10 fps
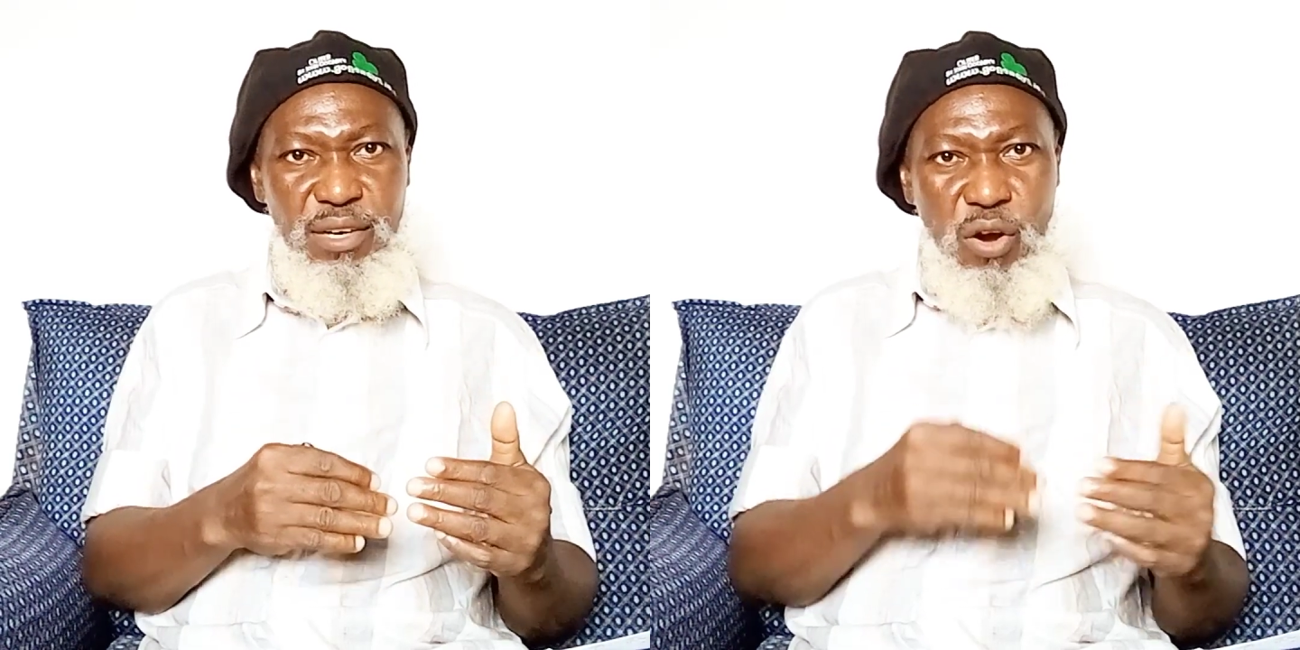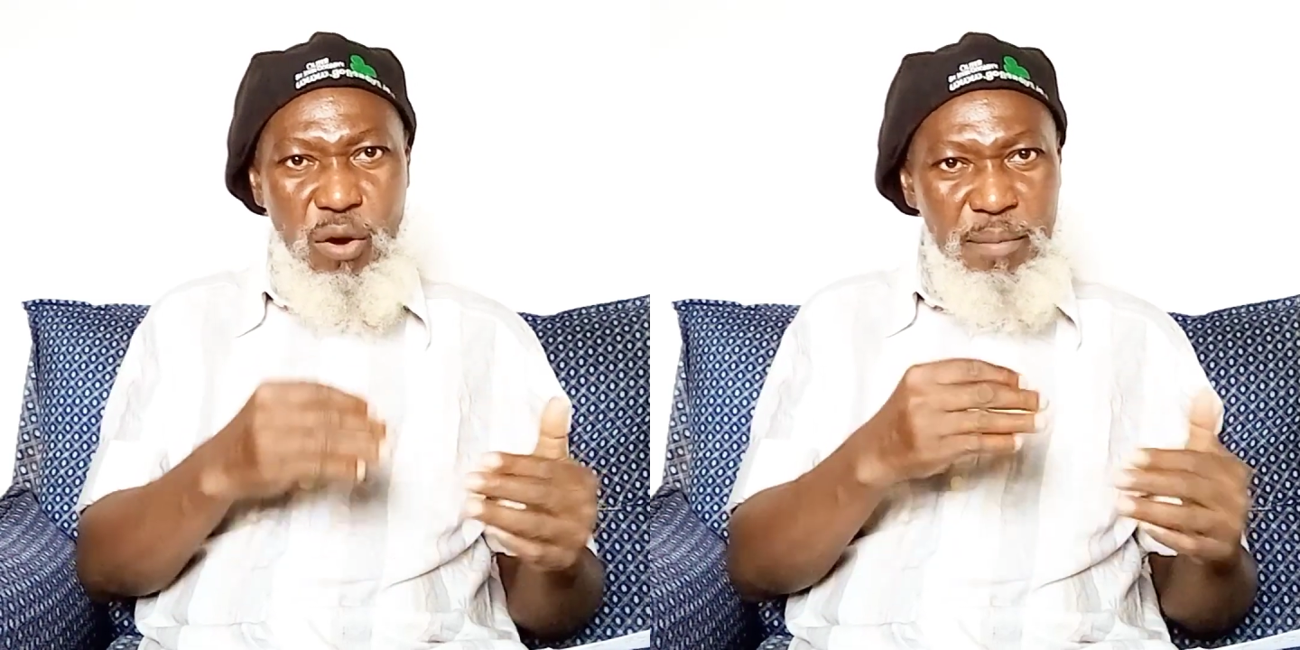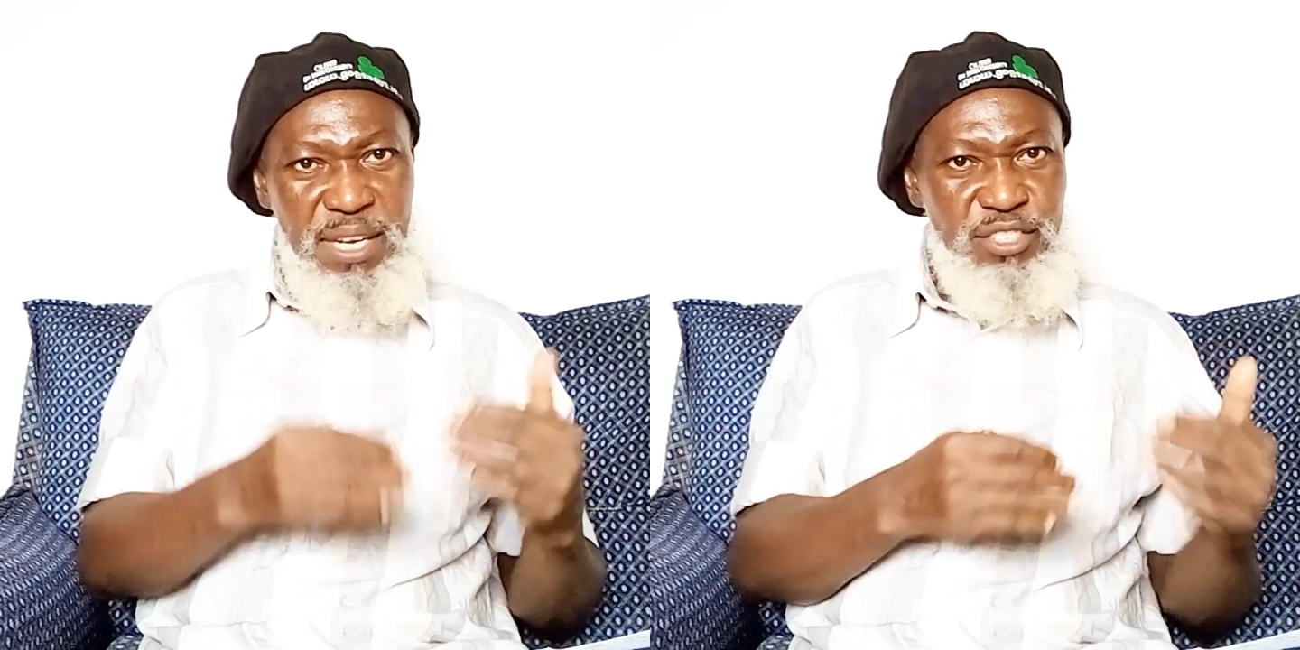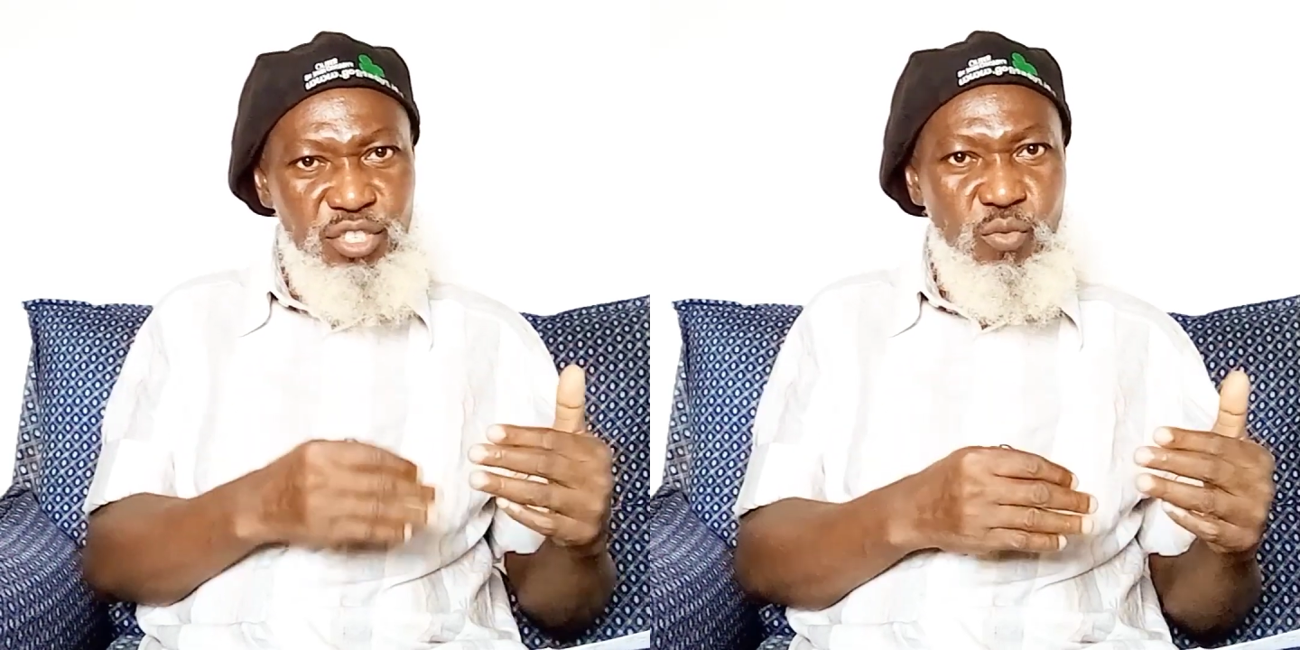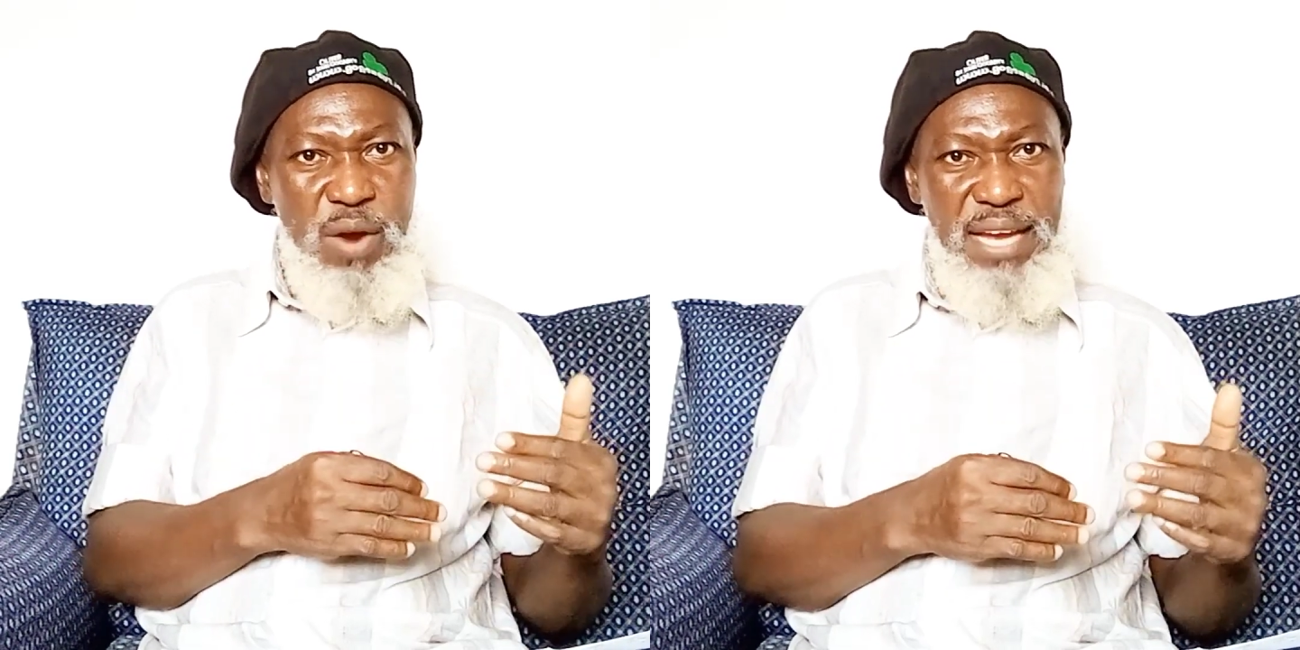or
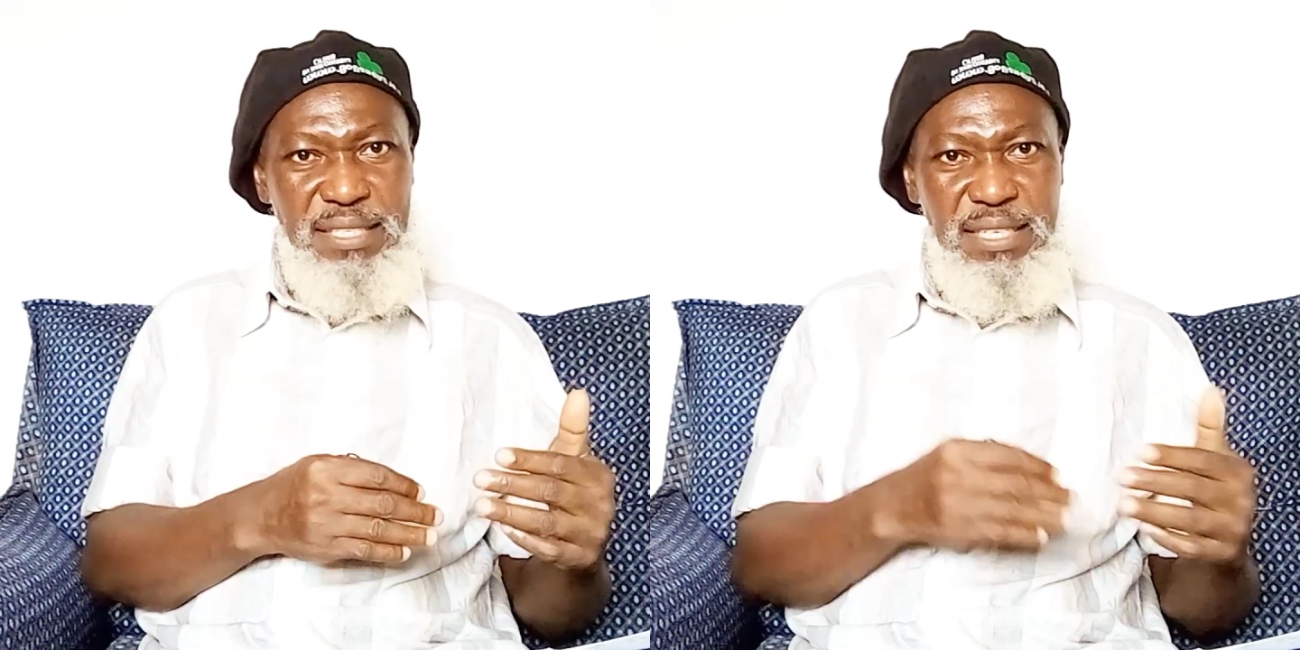military-wise.